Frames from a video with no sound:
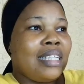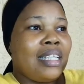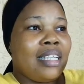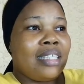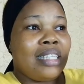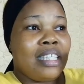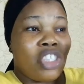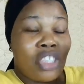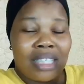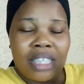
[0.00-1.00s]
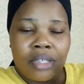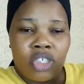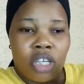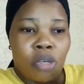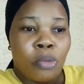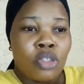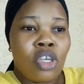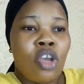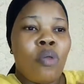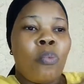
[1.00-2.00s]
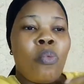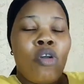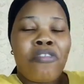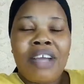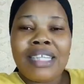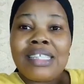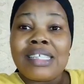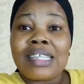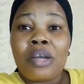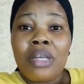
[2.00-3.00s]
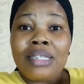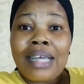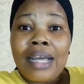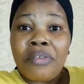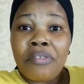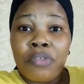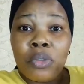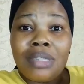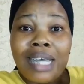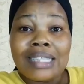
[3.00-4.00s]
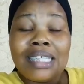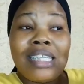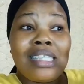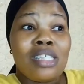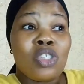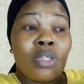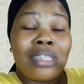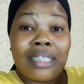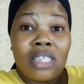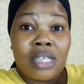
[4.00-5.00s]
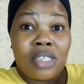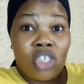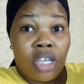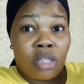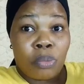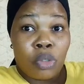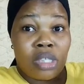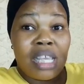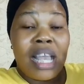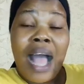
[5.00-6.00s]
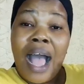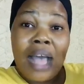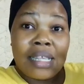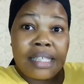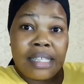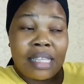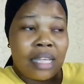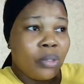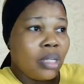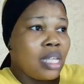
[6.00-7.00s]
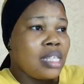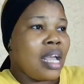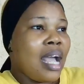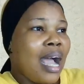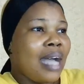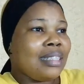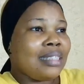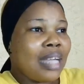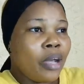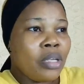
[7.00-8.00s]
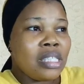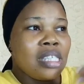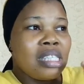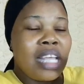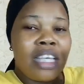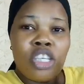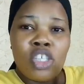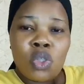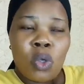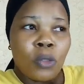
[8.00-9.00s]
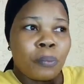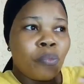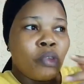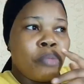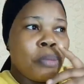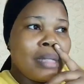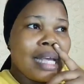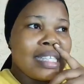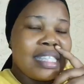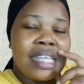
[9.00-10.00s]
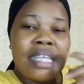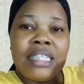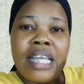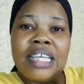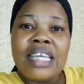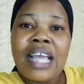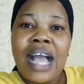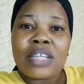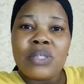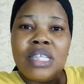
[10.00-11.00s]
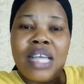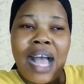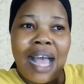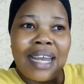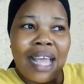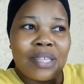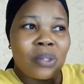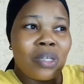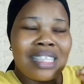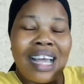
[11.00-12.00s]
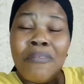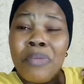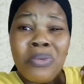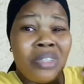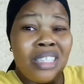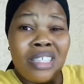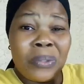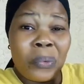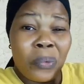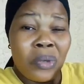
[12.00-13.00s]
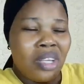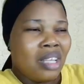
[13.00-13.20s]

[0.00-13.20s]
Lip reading: it's Tacha's child. But more findings now later revealed that it is not Tacha's child, but her sister, you guys. And now it is Nengi's turn. People are saying Nengi actually had, I saw it, I'll be reading it too,